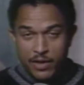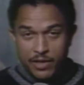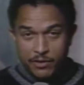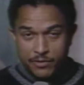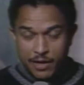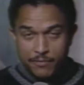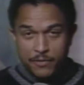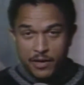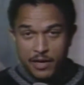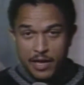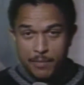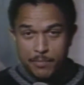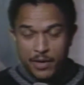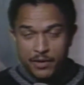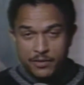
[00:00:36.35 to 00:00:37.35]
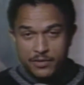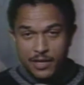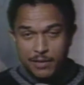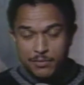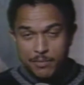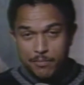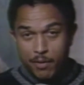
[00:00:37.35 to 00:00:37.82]
They're definitely a better
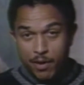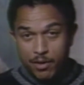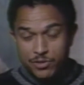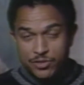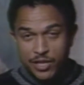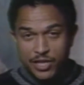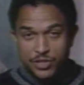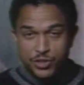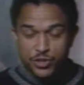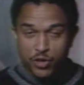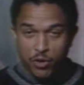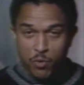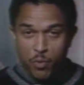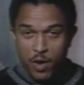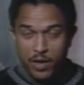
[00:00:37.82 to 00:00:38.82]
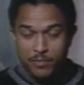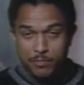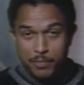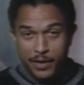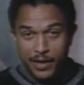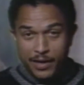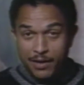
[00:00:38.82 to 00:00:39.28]
team than Ball State. Should have won
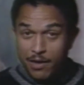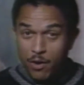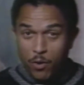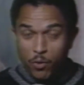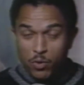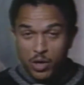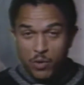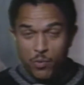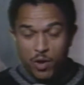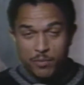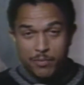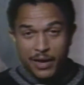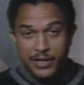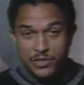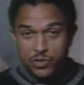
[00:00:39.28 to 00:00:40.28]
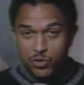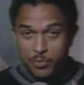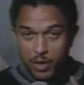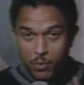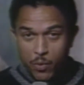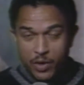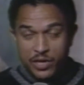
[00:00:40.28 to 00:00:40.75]
big, only won by two,
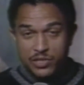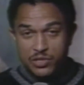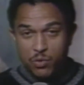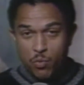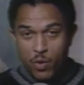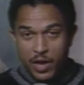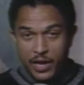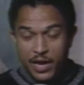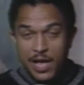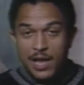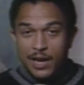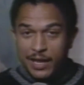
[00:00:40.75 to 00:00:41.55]
but a win is a win.